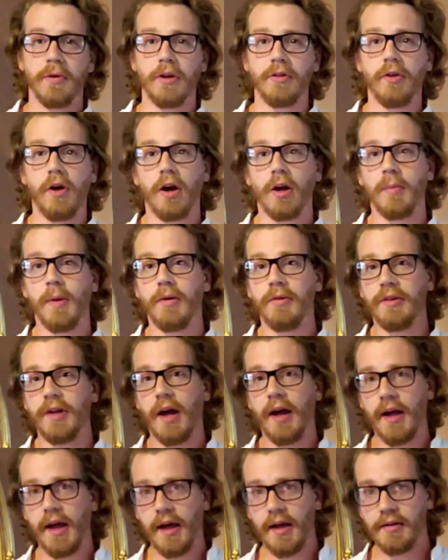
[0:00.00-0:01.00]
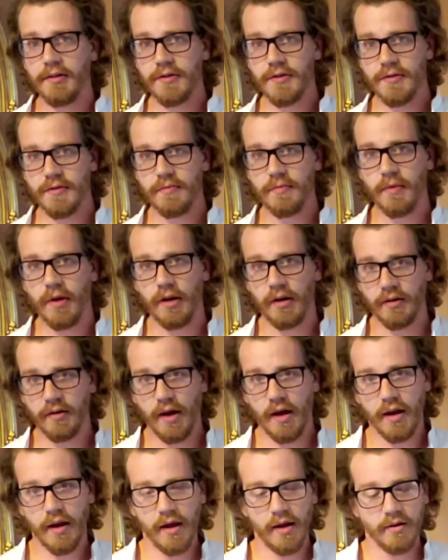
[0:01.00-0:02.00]
I want to talk about dyads, and a
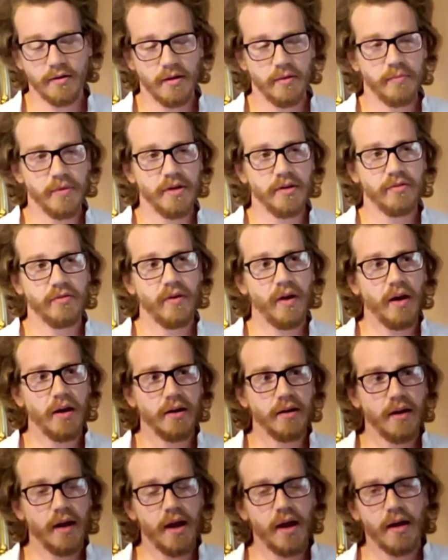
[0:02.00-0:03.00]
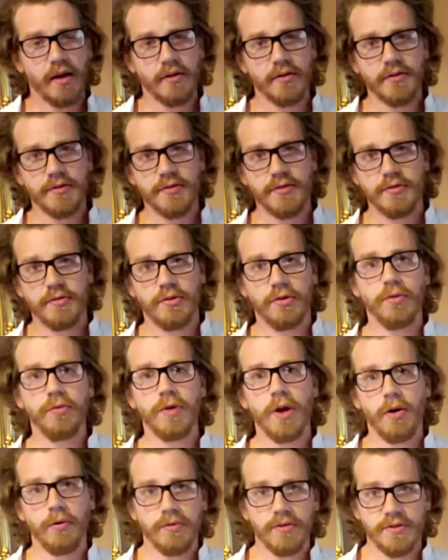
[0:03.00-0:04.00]
dyad can be defined as
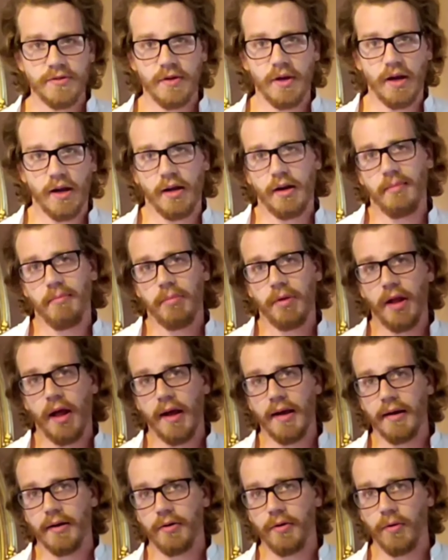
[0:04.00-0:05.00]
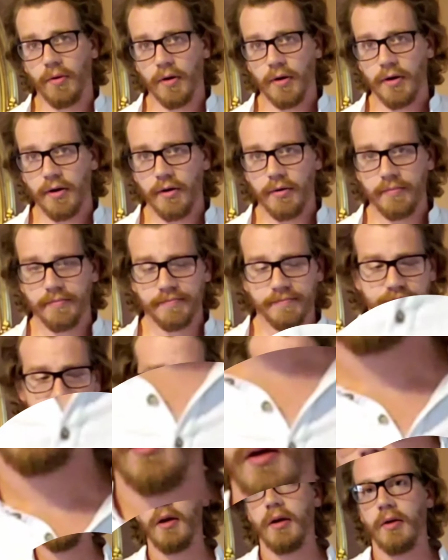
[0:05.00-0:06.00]
two notes that can imply a chord.
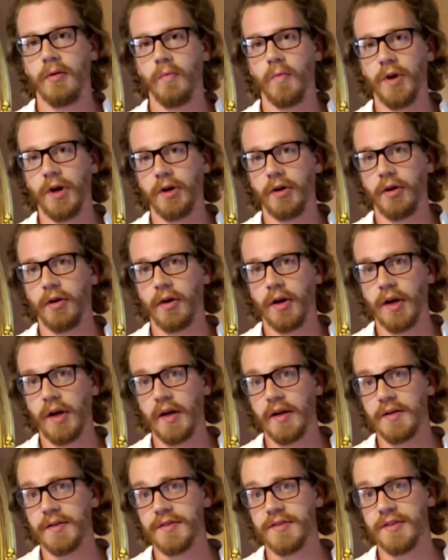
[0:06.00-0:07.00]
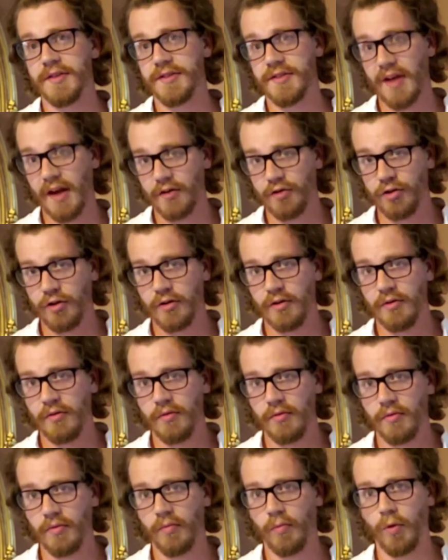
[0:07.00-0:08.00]
When occurring in
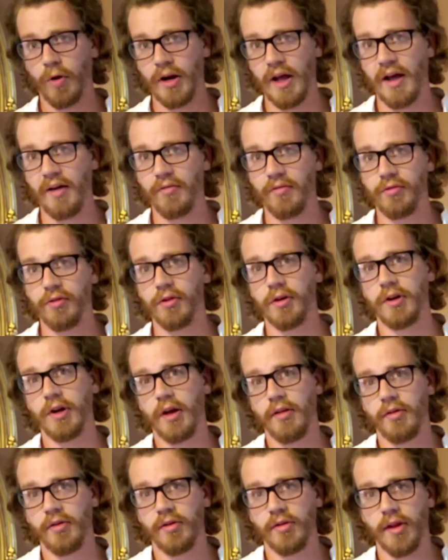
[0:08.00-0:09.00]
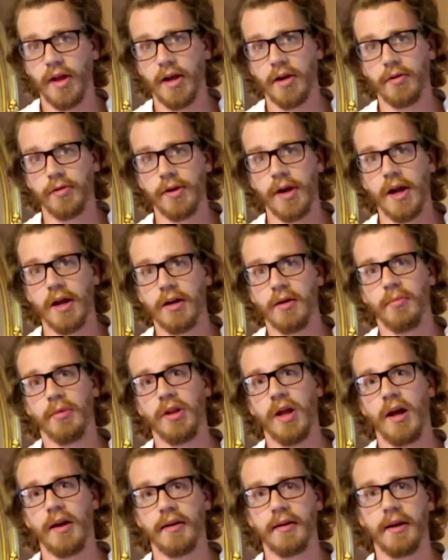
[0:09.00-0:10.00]
succession, one after another, they create a
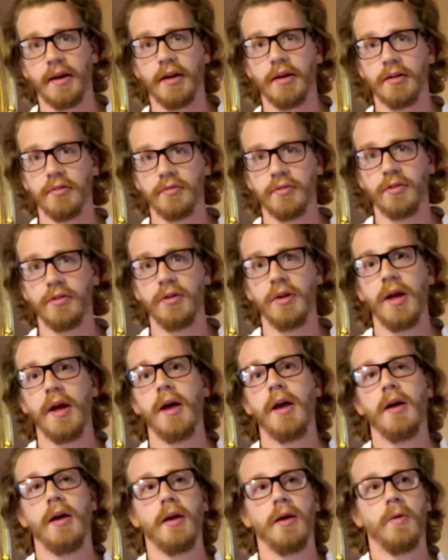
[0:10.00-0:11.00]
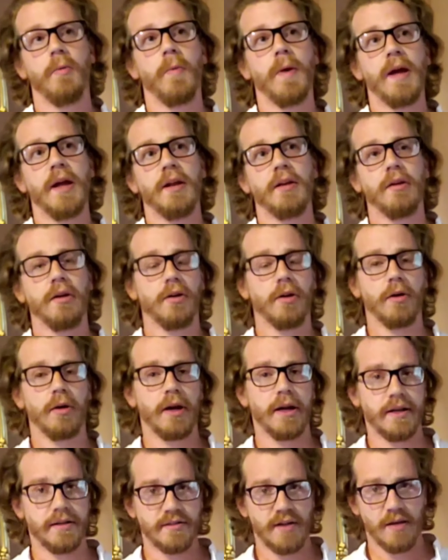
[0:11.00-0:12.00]
melodic interval. When
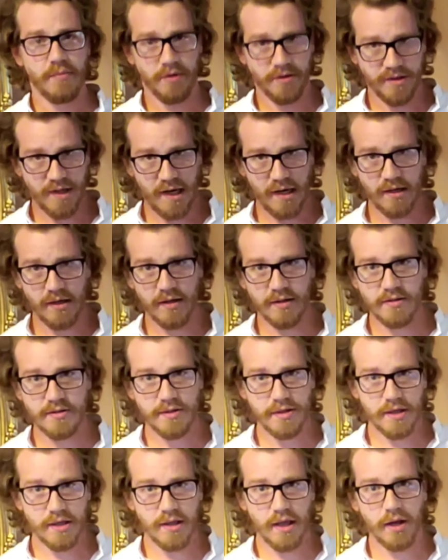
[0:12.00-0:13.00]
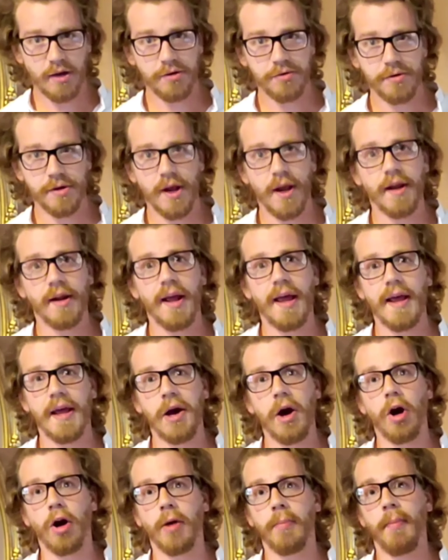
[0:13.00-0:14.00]
occurring simultaneously, they create
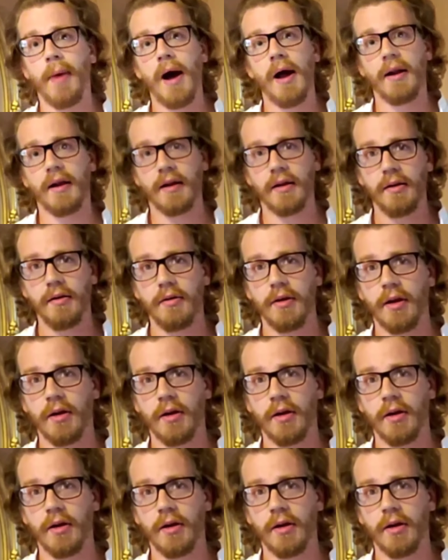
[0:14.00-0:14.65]
a harmonic